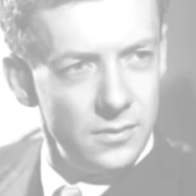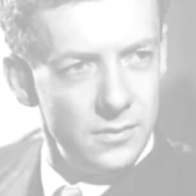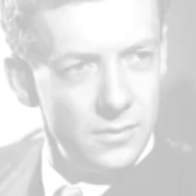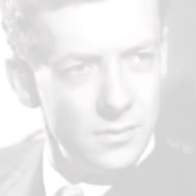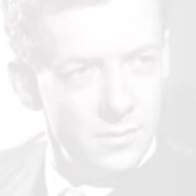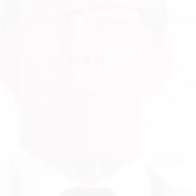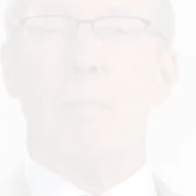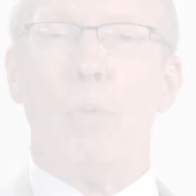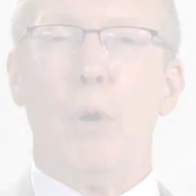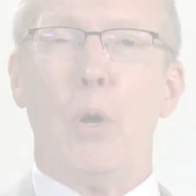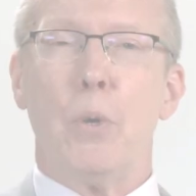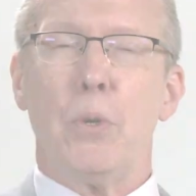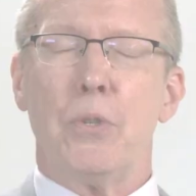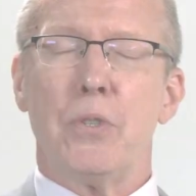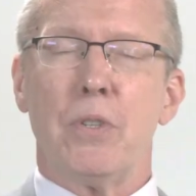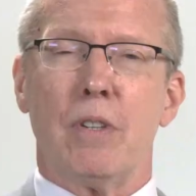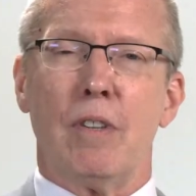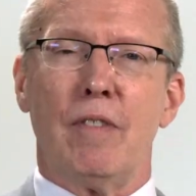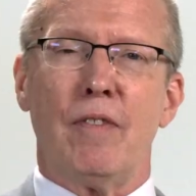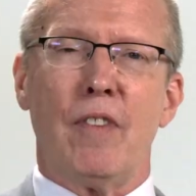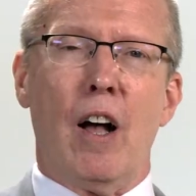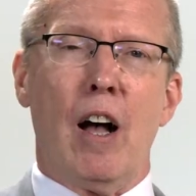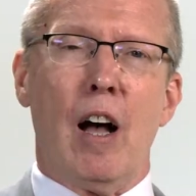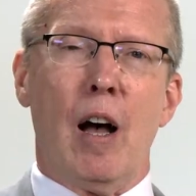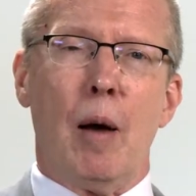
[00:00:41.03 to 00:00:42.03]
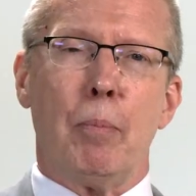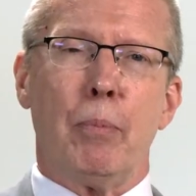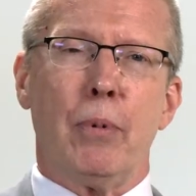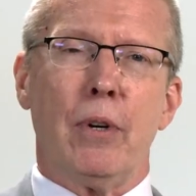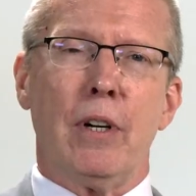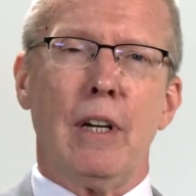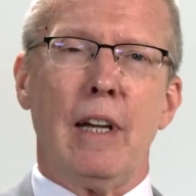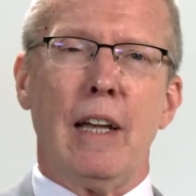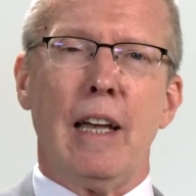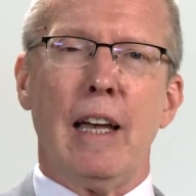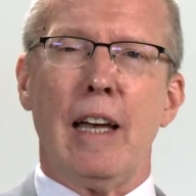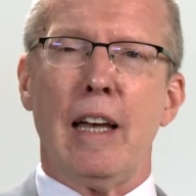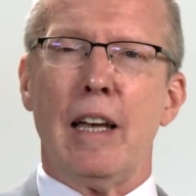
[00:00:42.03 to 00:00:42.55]
composer of
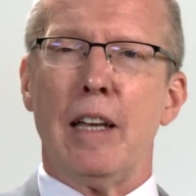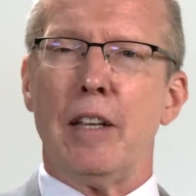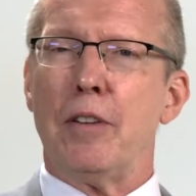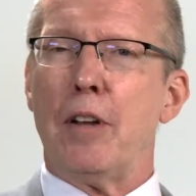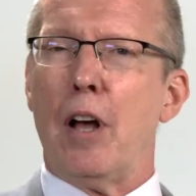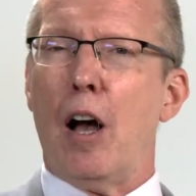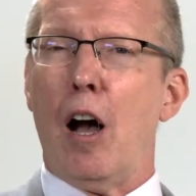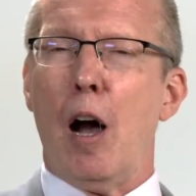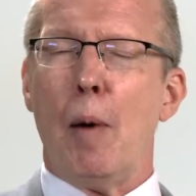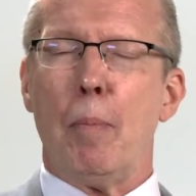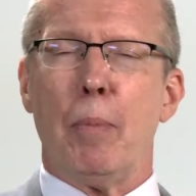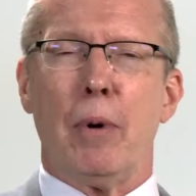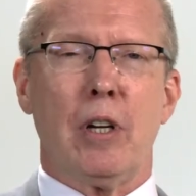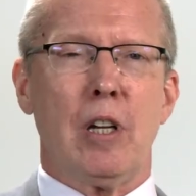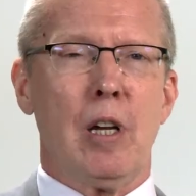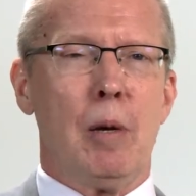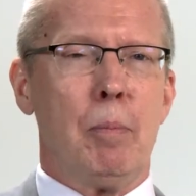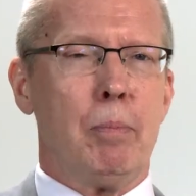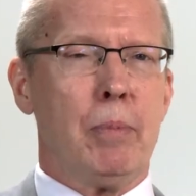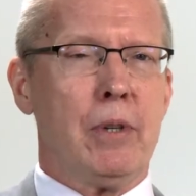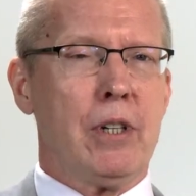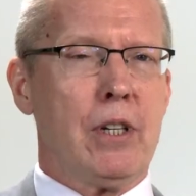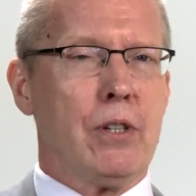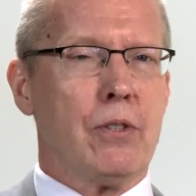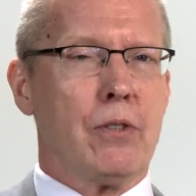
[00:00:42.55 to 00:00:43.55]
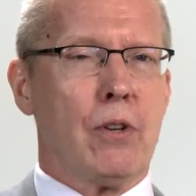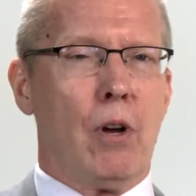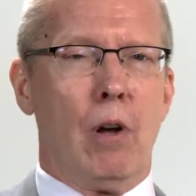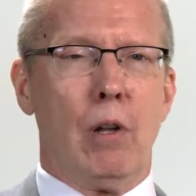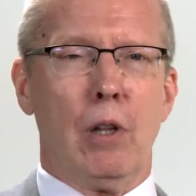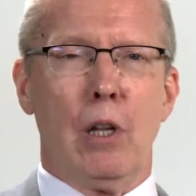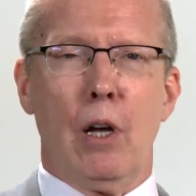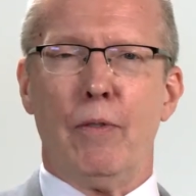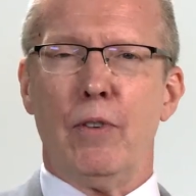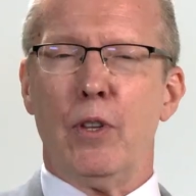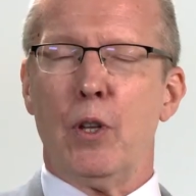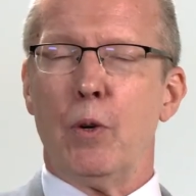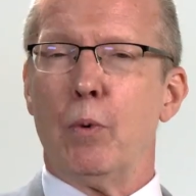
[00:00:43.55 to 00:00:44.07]
opera, and opera companies
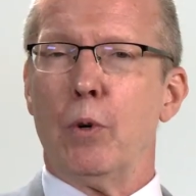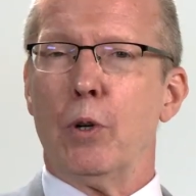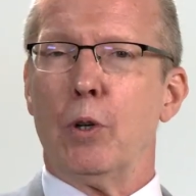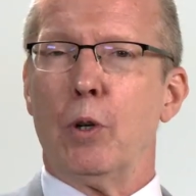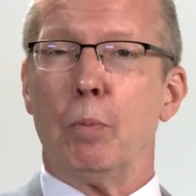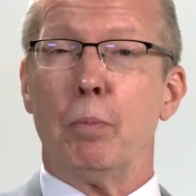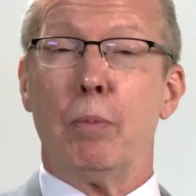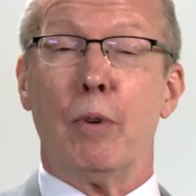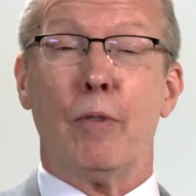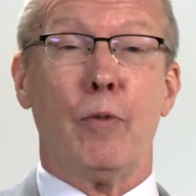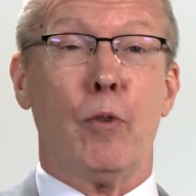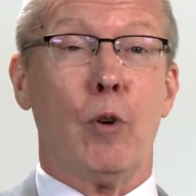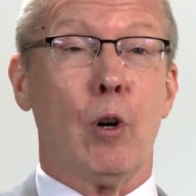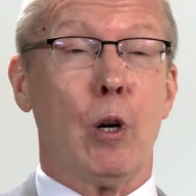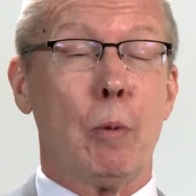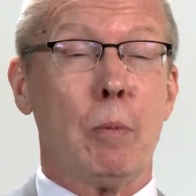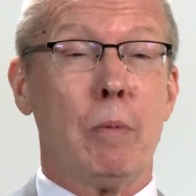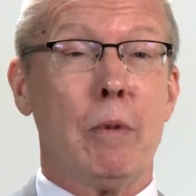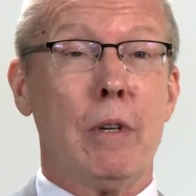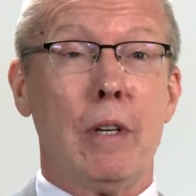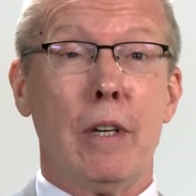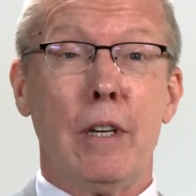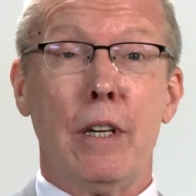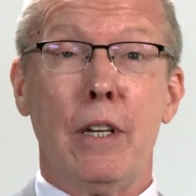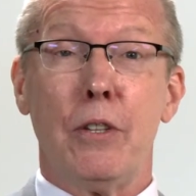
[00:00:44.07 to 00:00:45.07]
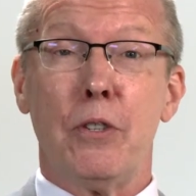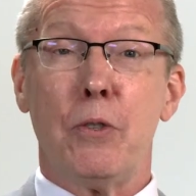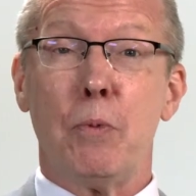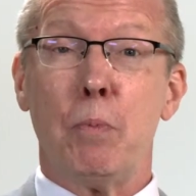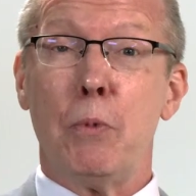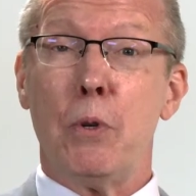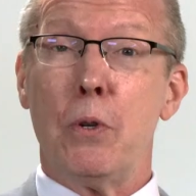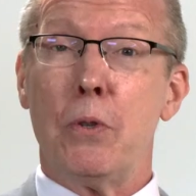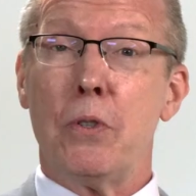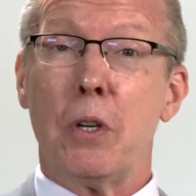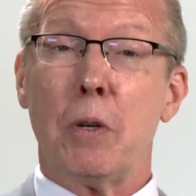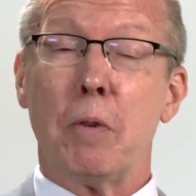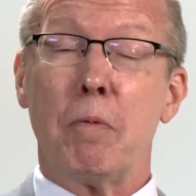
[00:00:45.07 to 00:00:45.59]
all over the world perform his
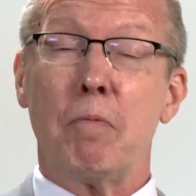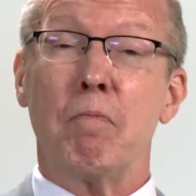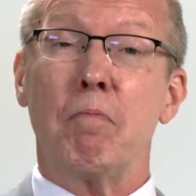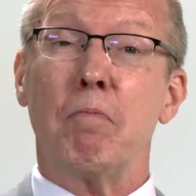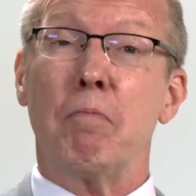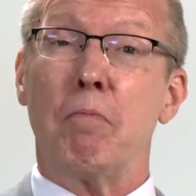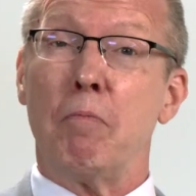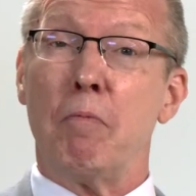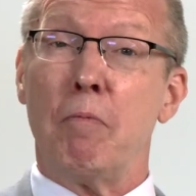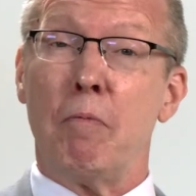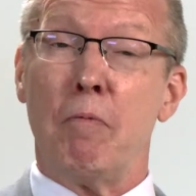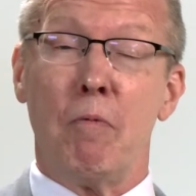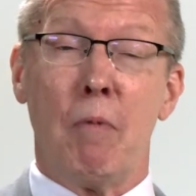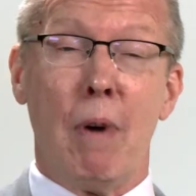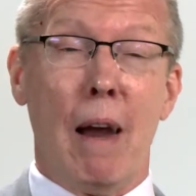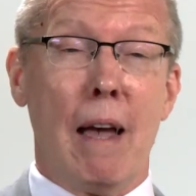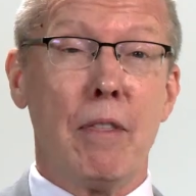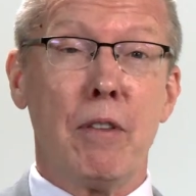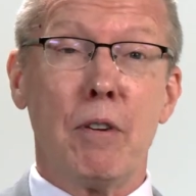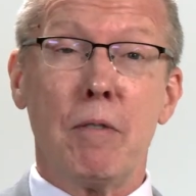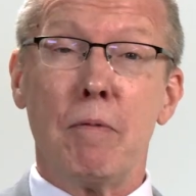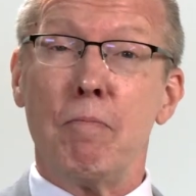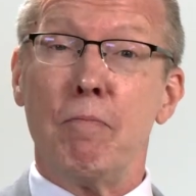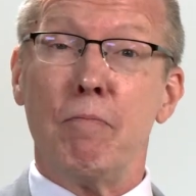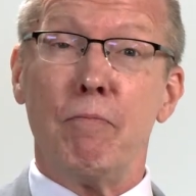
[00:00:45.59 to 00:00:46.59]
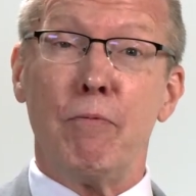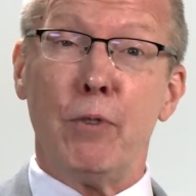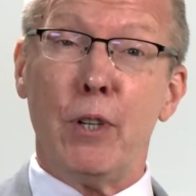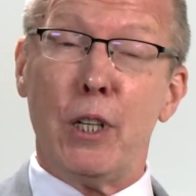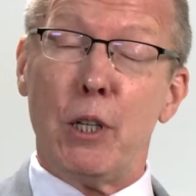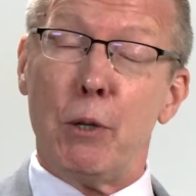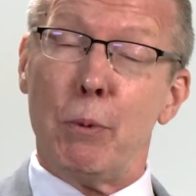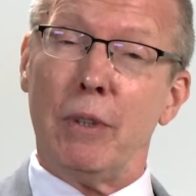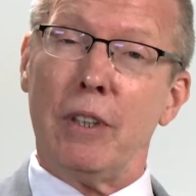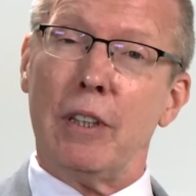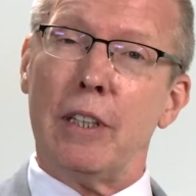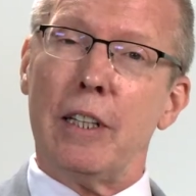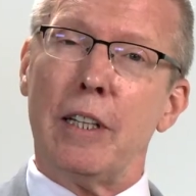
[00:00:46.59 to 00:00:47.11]
music rather
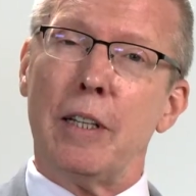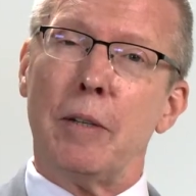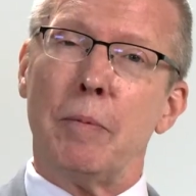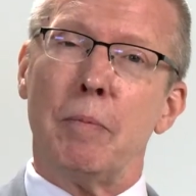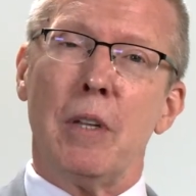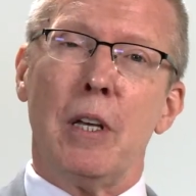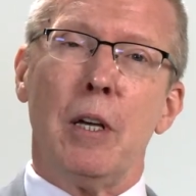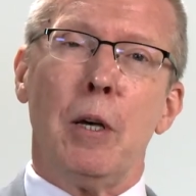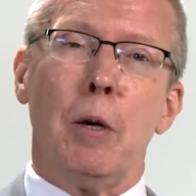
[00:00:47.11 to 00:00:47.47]
frequently.